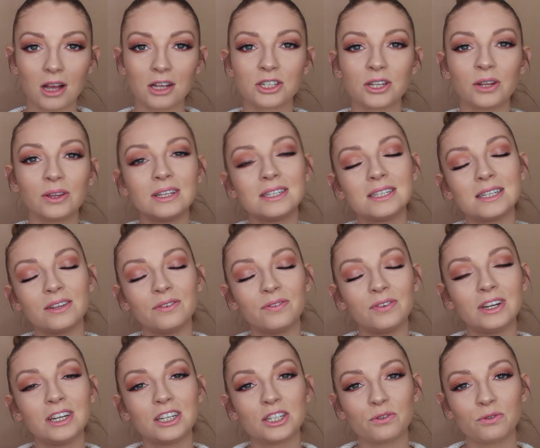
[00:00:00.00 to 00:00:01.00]
So this is the
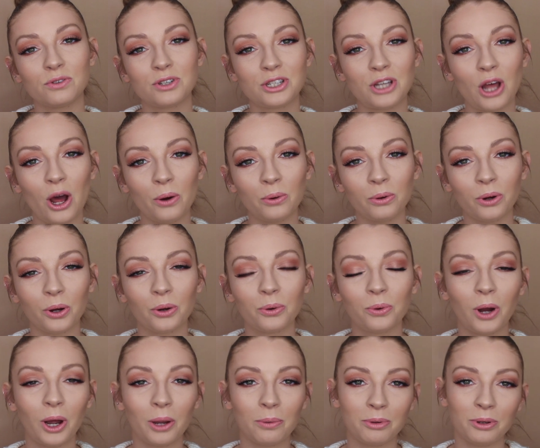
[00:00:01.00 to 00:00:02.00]
finished result. I
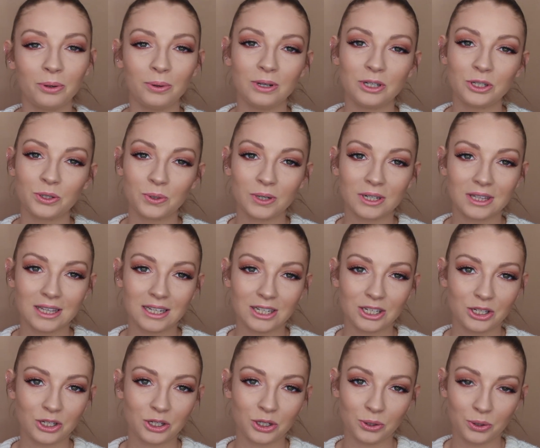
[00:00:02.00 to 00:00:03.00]
all hope you enjoyed
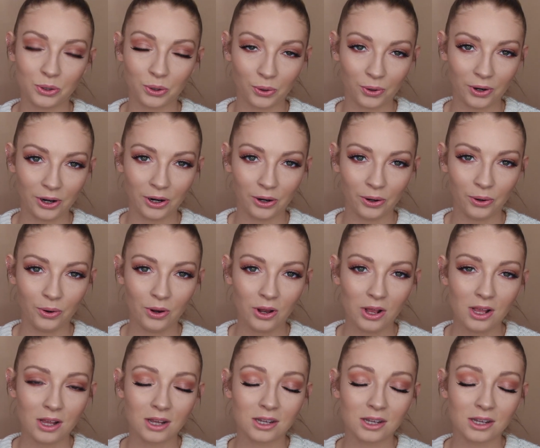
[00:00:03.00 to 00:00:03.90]
this tutorial.